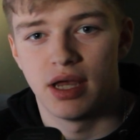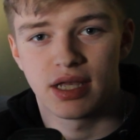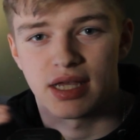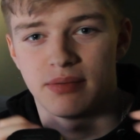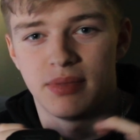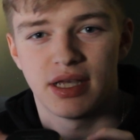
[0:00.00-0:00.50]
it
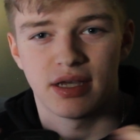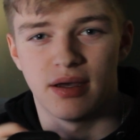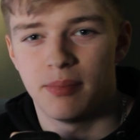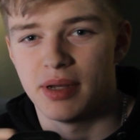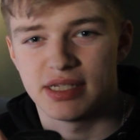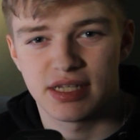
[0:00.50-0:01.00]
can make it
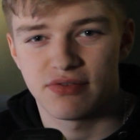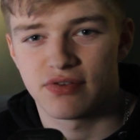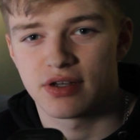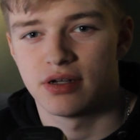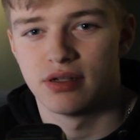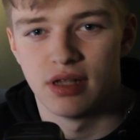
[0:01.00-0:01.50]
a bit
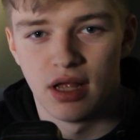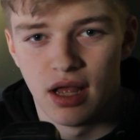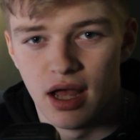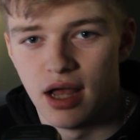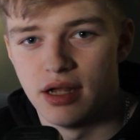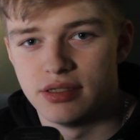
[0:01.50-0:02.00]
difficult
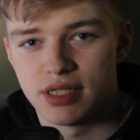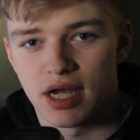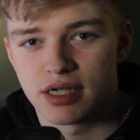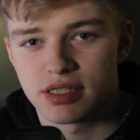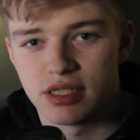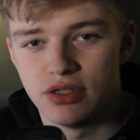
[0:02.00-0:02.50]
to
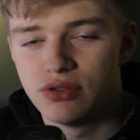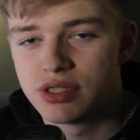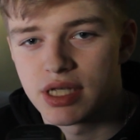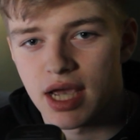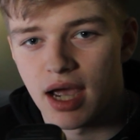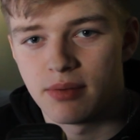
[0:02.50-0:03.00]
actually use
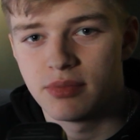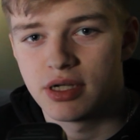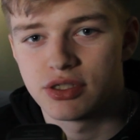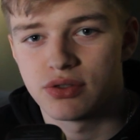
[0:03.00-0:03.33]
the camera,